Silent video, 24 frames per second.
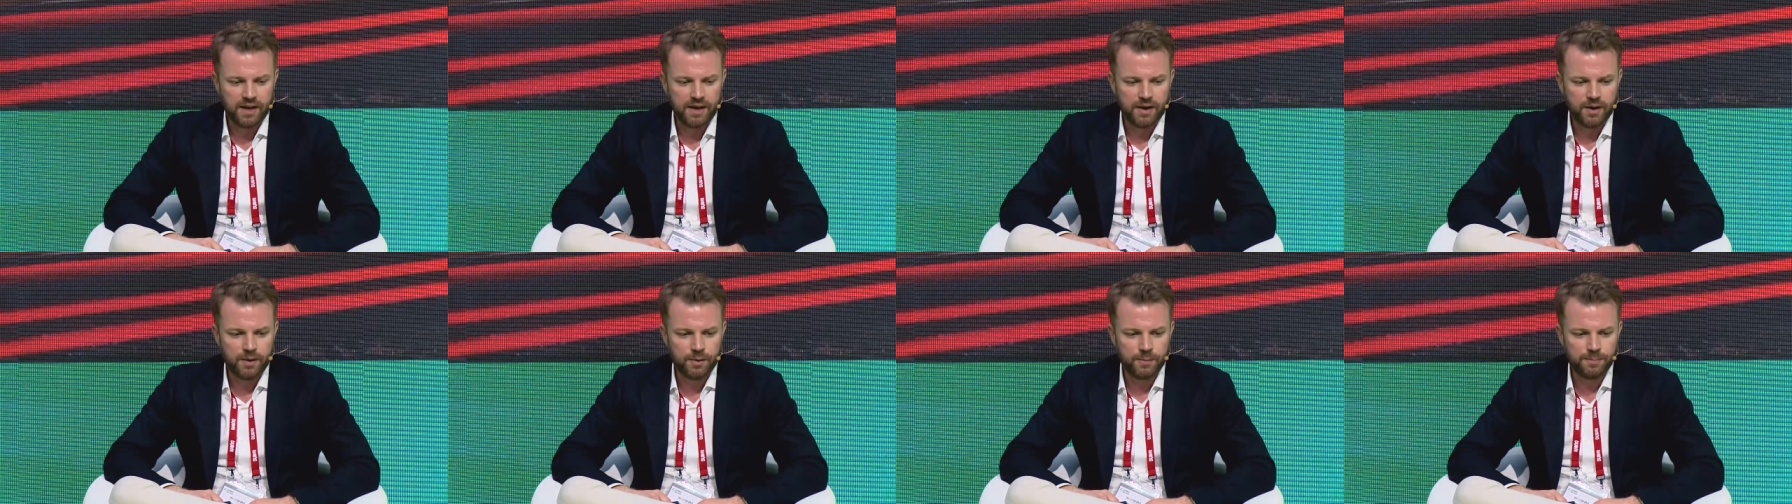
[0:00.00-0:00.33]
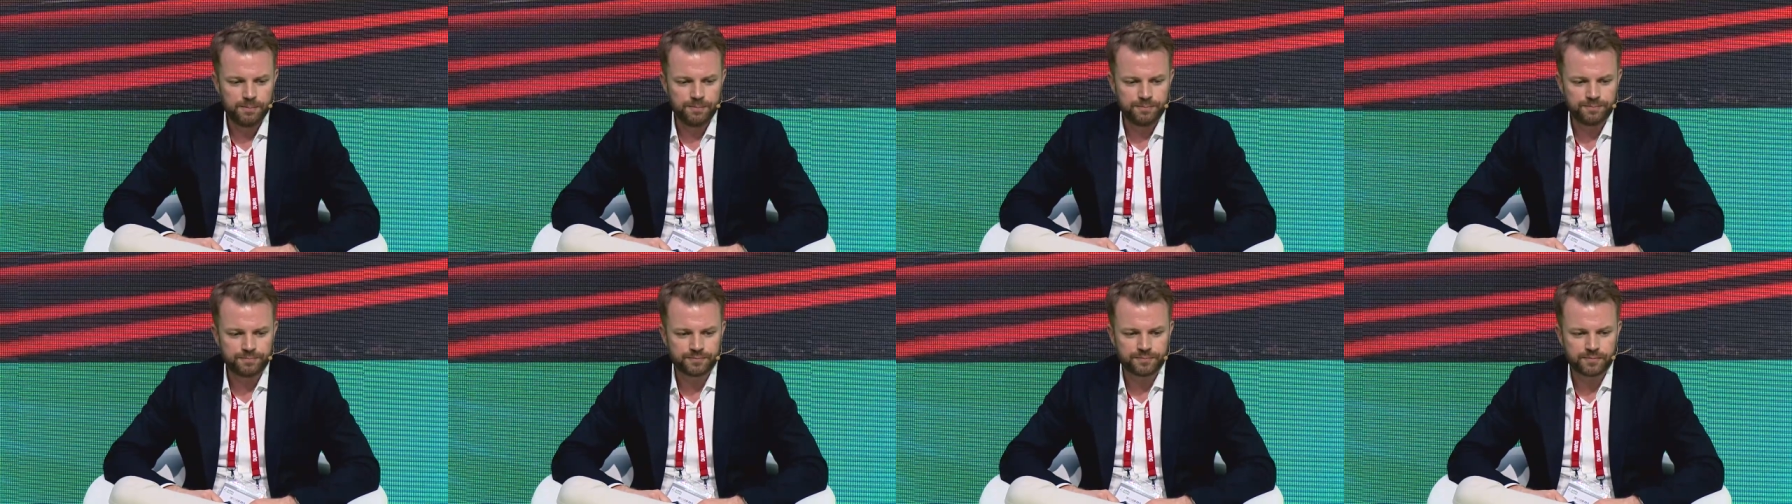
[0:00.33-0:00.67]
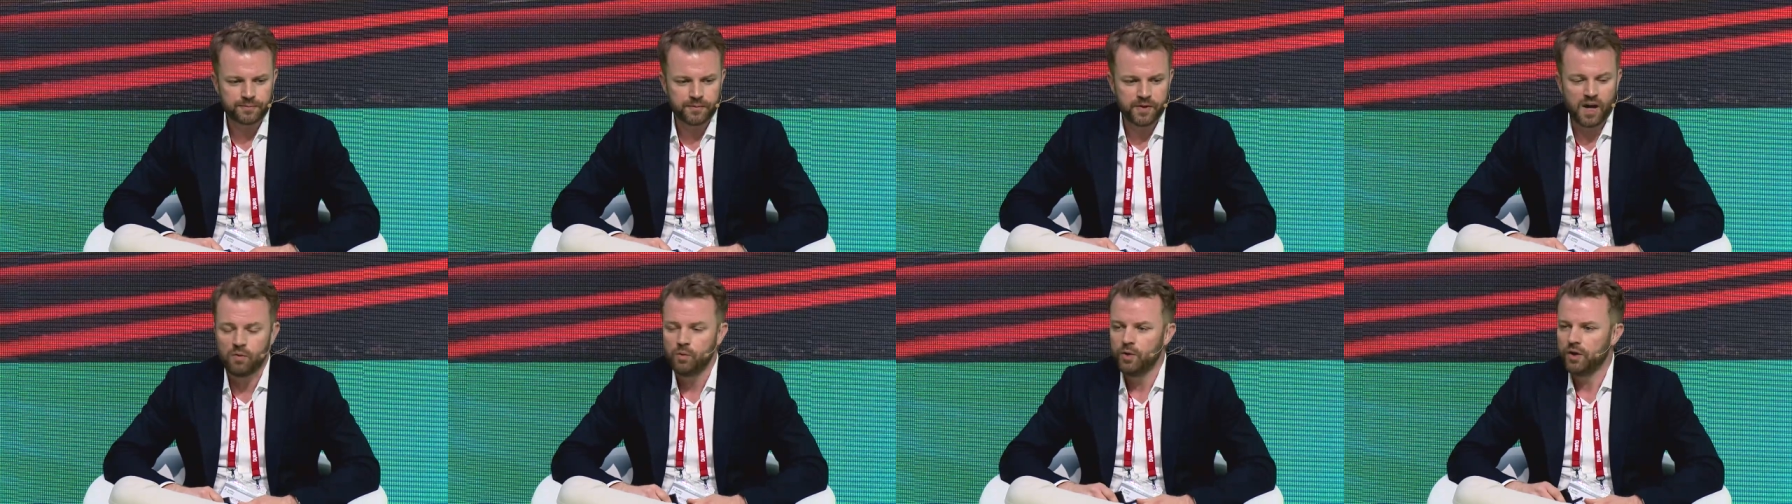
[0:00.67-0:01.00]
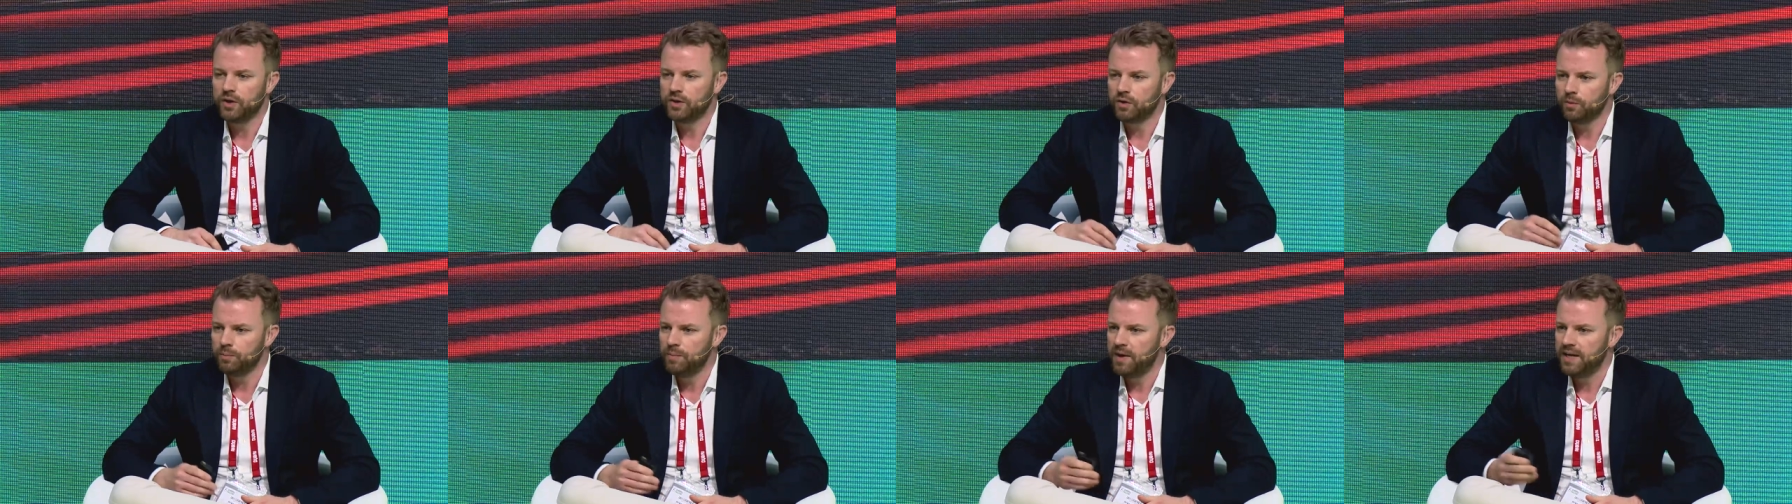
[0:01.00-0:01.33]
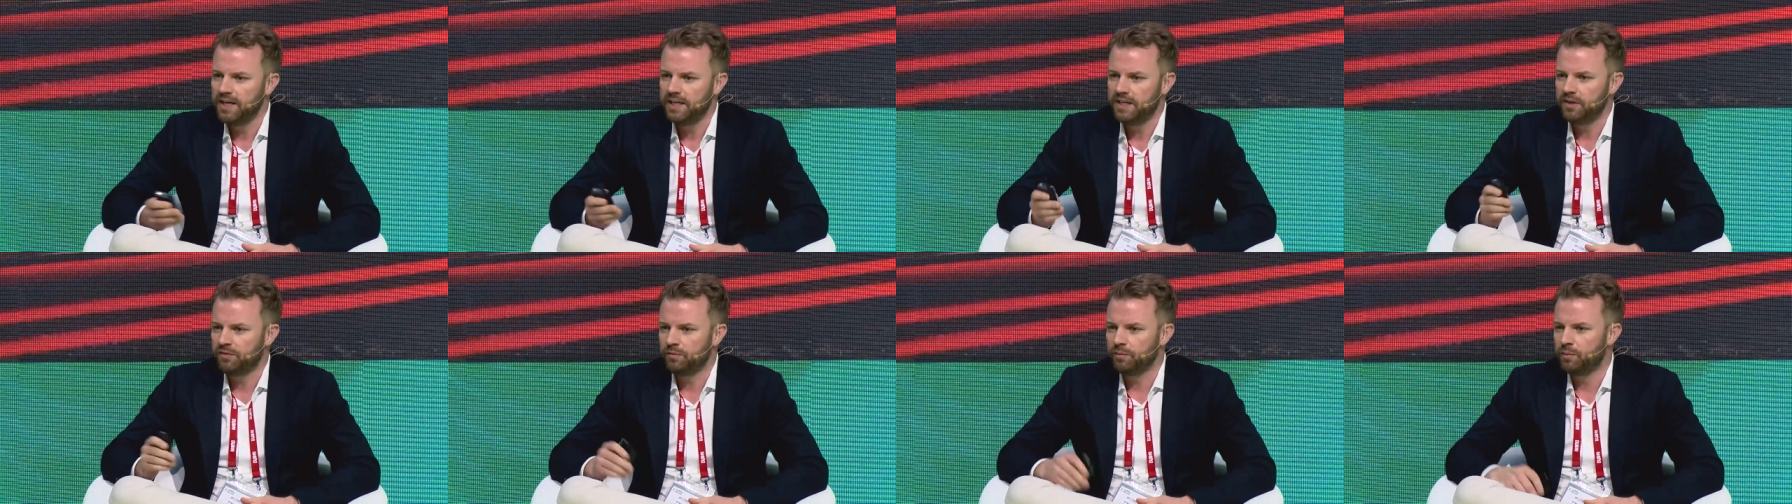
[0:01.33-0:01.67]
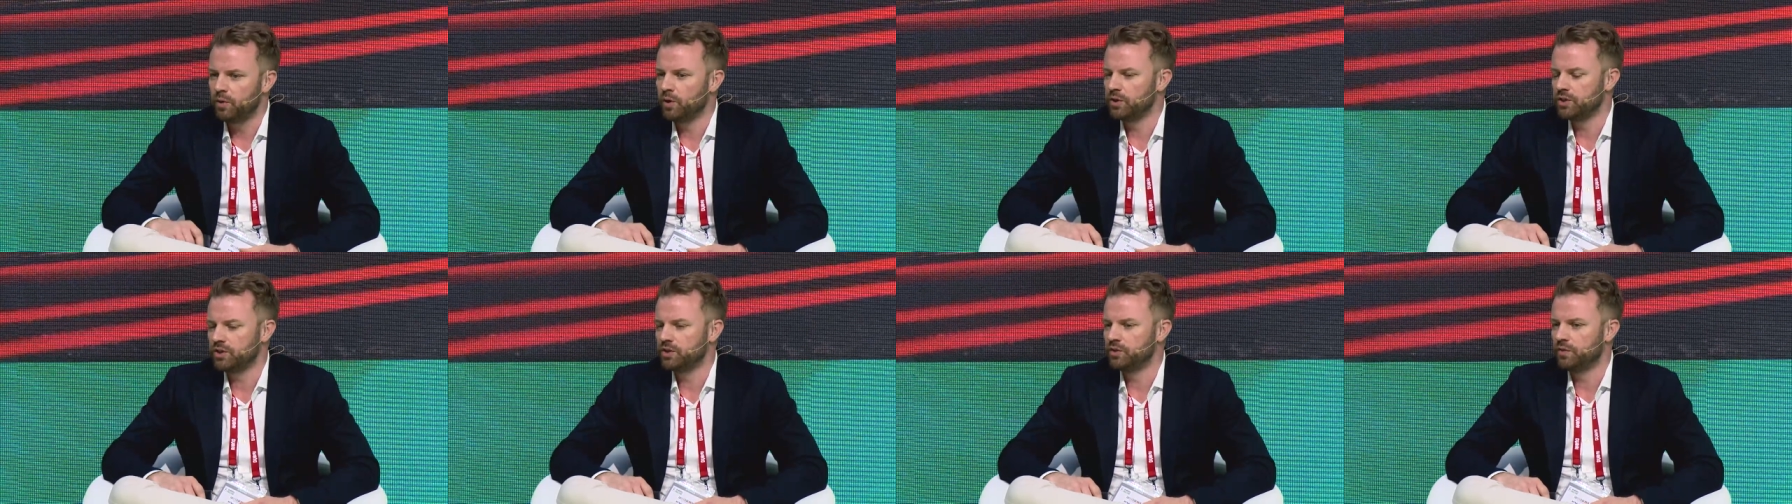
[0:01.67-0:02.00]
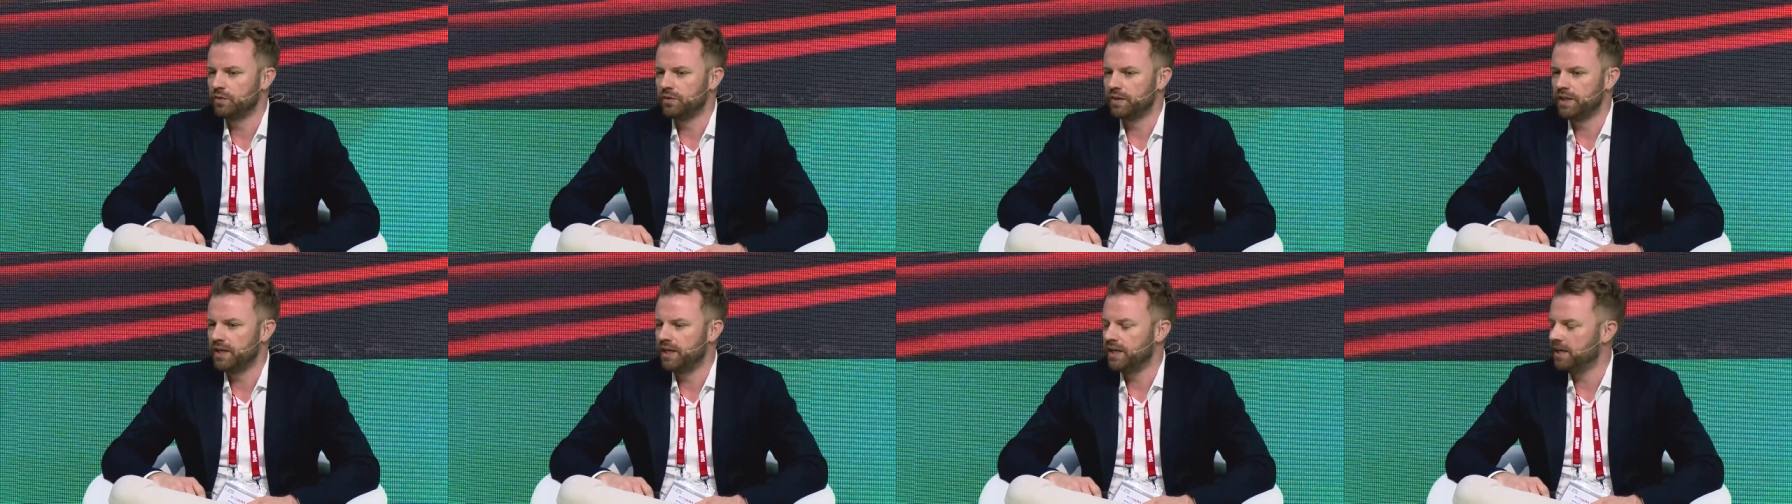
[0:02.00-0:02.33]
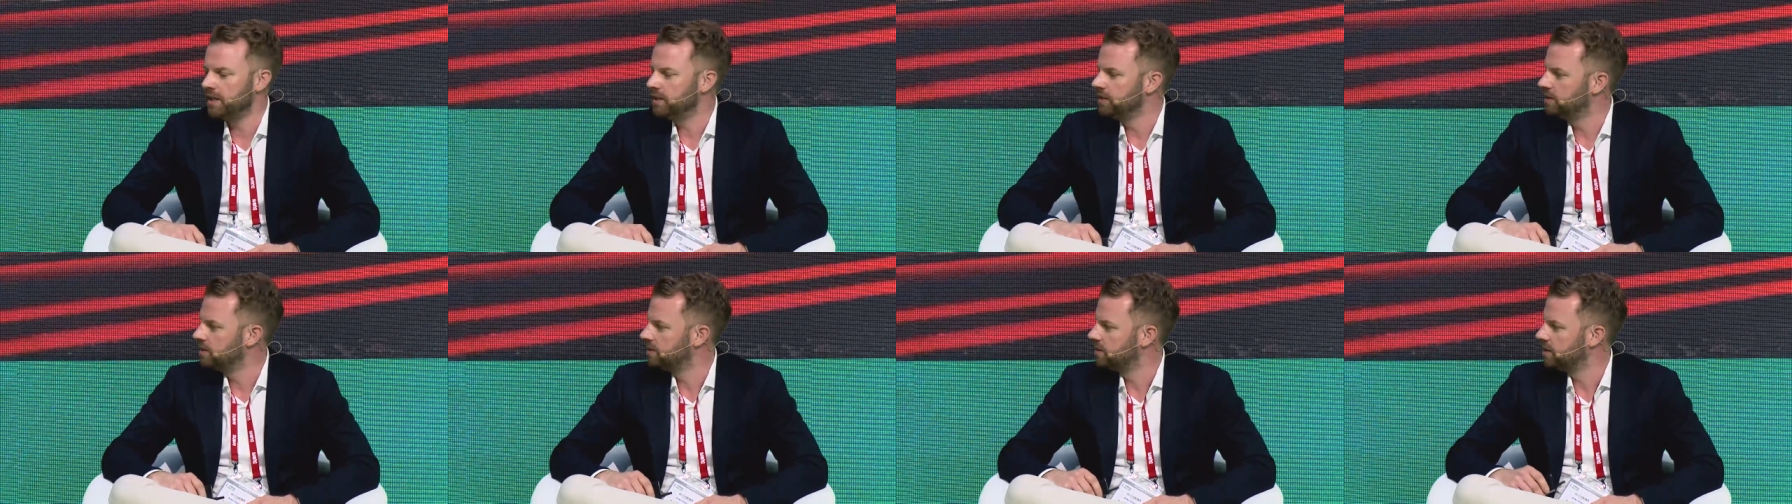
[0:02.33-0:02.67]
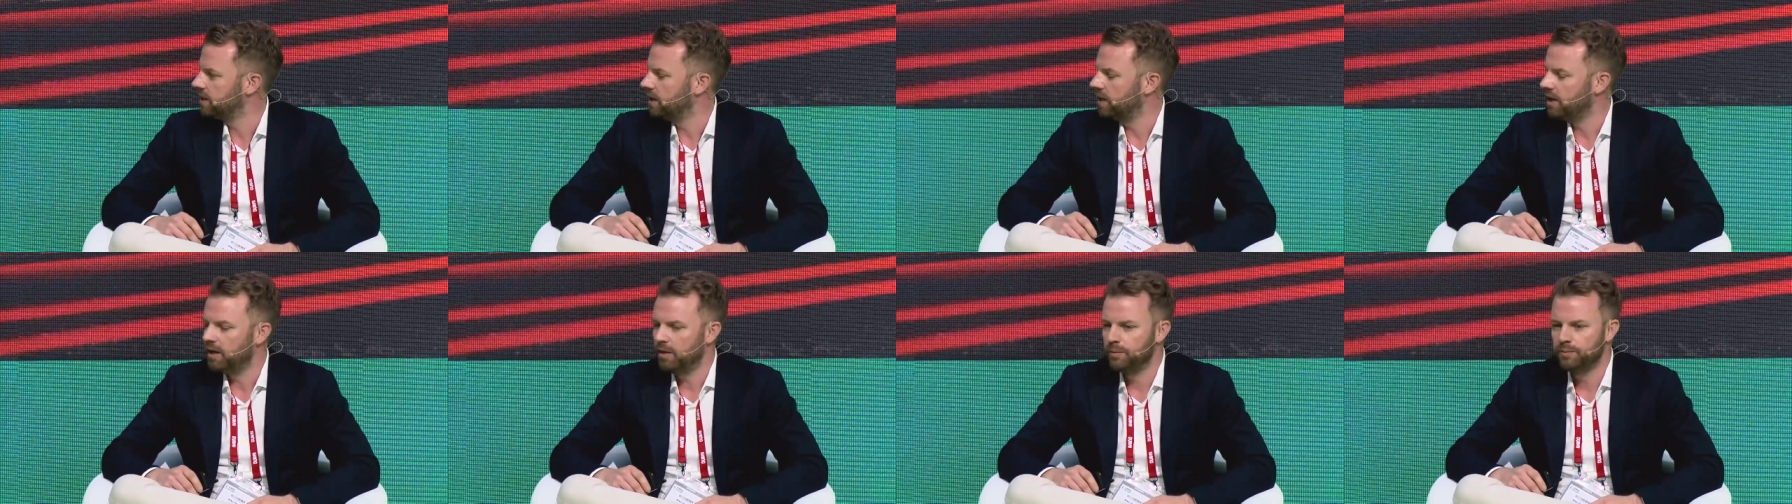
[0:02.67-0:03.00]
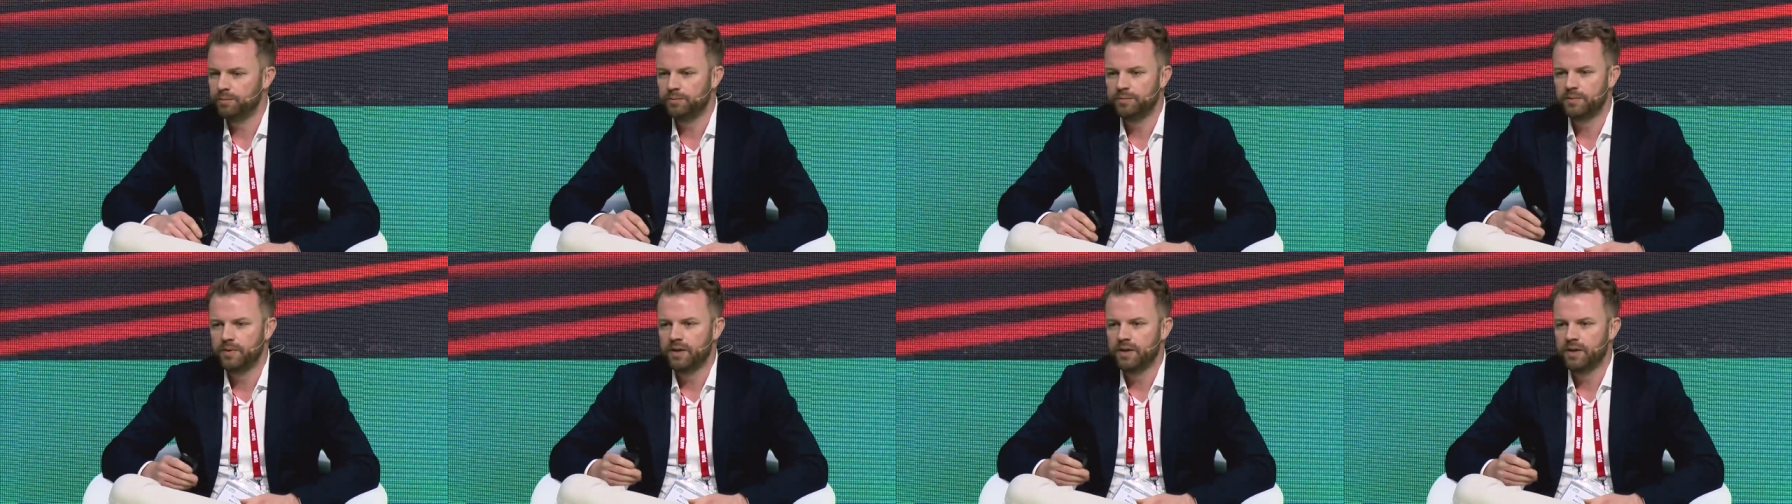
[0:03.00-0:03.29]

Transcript: Um, I've worked on many different projects over the years, um,